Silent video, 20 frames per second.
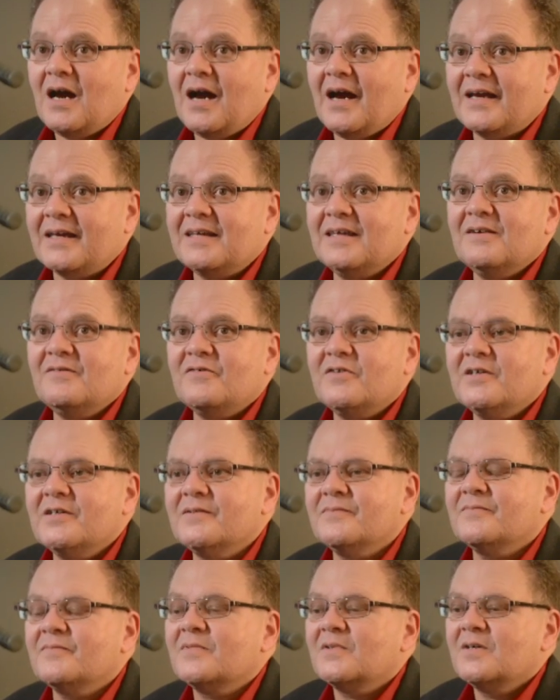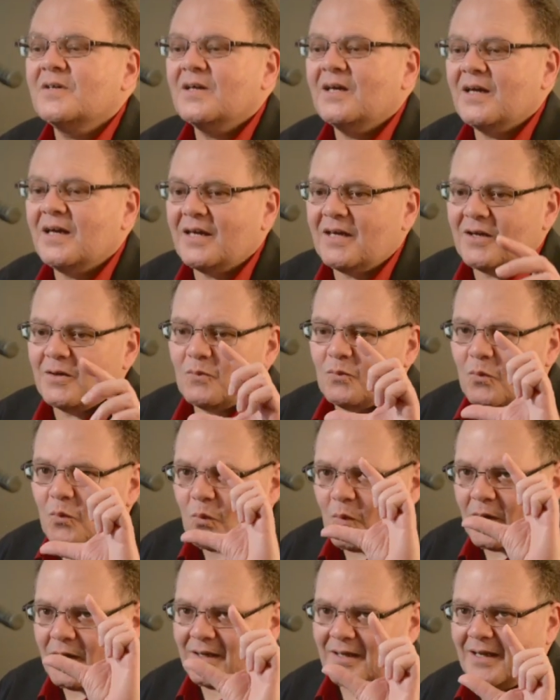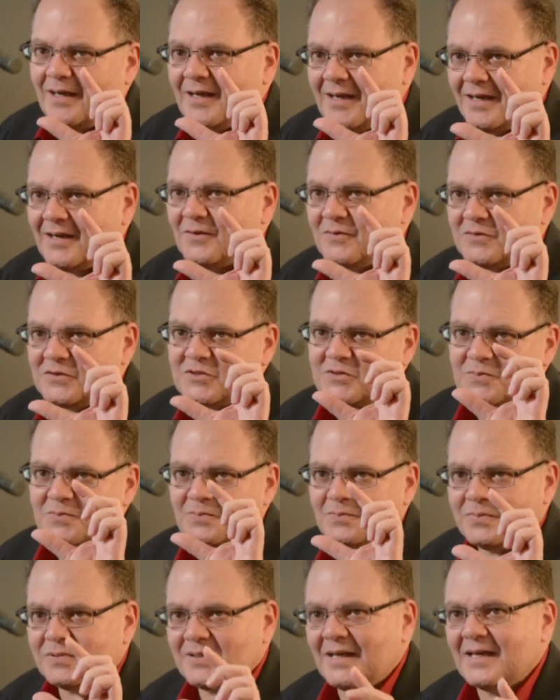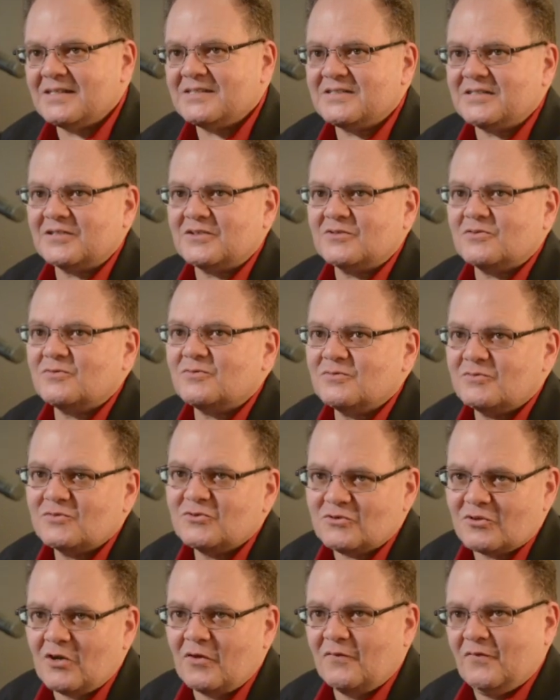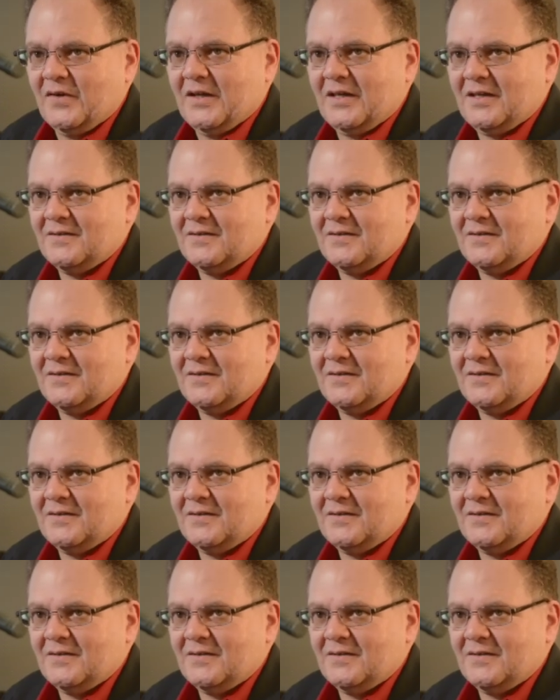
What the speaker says: I give him a 1 ounce plastic trophy.